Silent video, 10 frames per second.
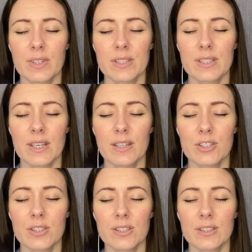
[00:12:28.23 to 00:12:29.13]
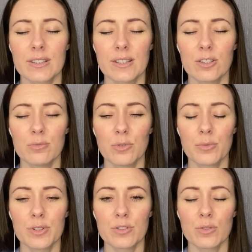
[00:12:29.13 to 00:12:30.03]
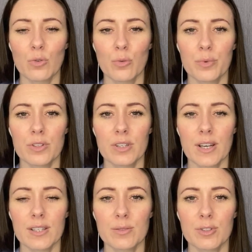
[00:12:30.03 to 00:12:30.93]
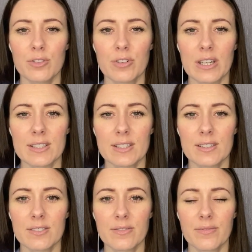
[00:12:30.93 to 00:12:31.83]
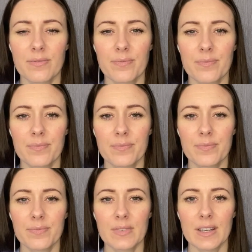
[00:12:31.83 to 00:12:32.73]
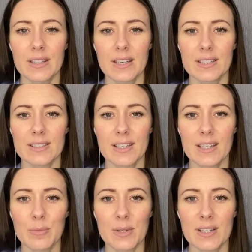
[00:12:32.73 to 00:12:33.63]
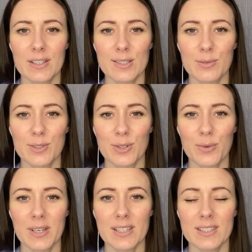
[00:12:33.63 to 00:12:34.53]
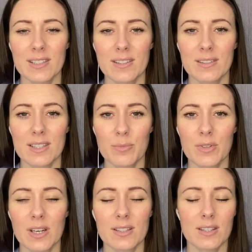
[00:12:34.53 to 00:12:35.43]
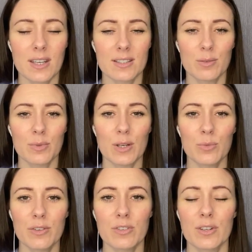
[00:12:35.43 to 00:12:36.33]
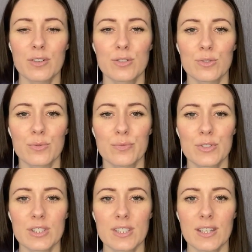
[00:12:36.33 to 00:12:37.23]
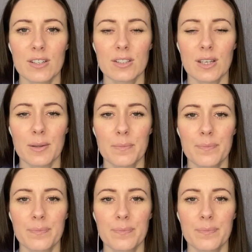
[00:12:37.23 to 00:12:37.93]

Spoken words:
And take just a little moment to open your eyes when you're ready. And that can take a minute because we're in quite a deep theta brainwave there. So just take your time.